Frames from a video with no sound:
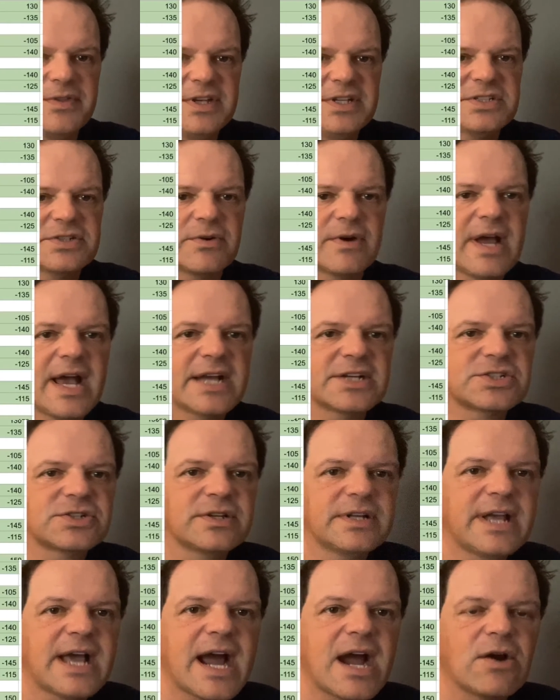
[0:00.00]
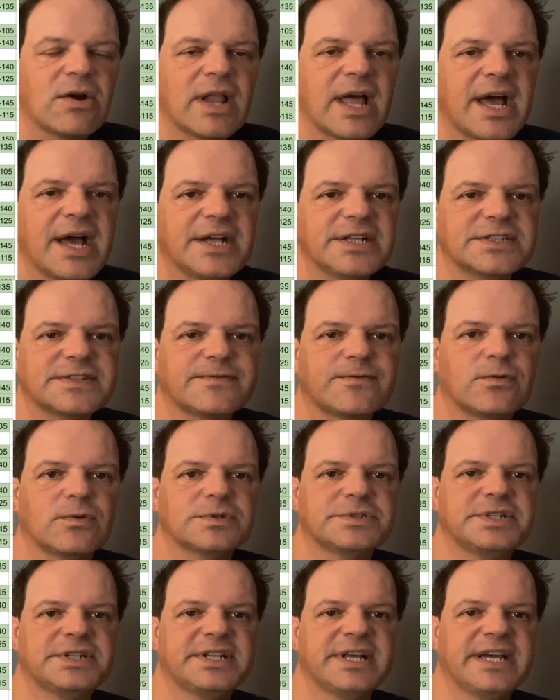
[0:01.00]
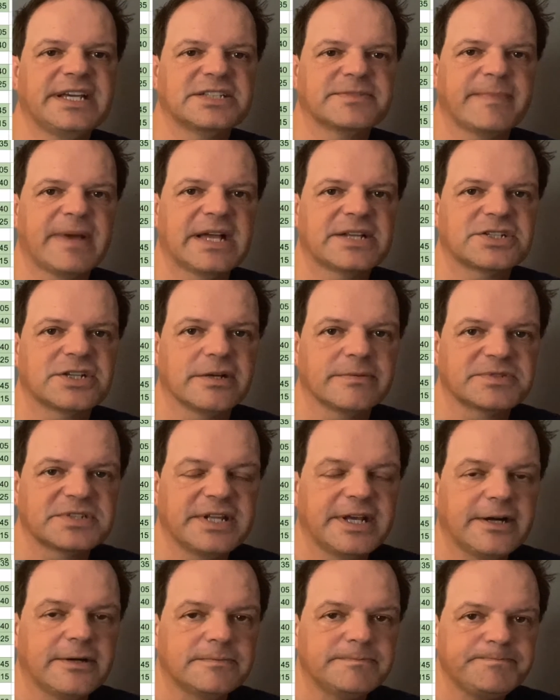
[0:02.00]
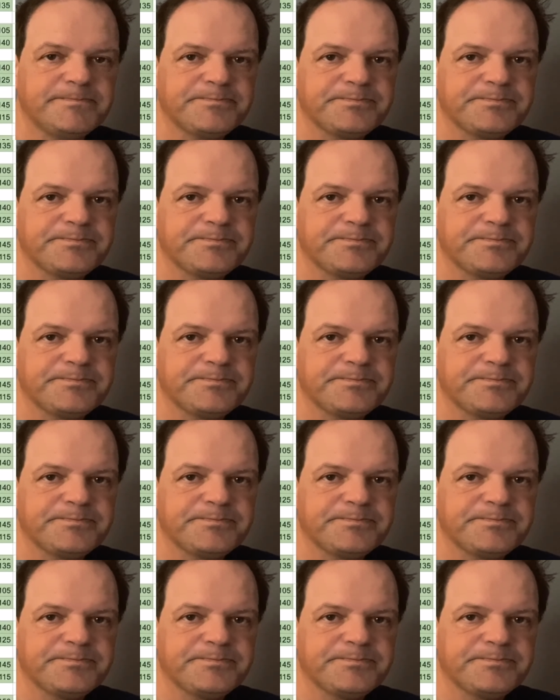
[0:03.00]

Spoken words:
These are actually our lines for today's matchups. Now,